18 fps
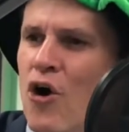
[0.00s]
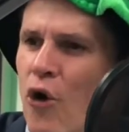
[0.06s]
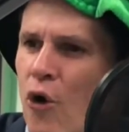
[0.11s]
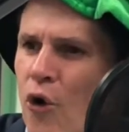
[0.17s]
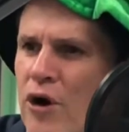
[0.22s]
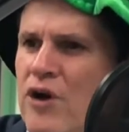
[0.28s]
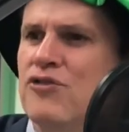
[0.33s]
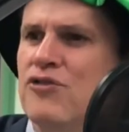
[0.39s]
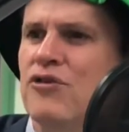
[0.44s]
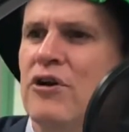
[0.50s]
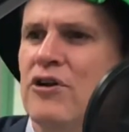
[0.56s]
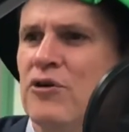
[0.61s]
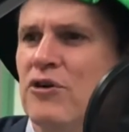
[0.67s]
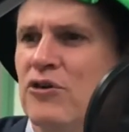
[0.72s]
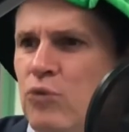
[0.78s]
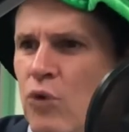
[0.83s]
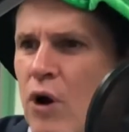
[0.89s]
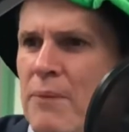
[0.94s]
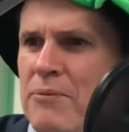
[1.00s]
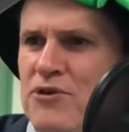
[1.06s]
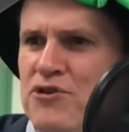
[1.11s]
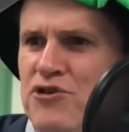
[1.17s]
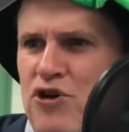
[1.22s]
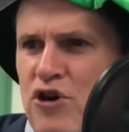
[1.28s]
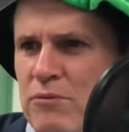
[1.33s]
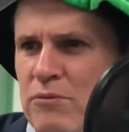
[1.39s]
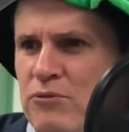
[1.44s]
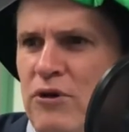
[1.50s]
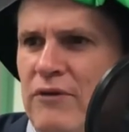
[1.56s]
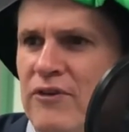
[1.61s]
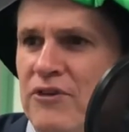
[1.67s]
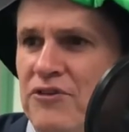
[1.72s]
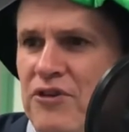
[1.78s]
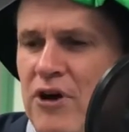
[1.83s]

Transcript: All you're trying to do is wipe the germs off it.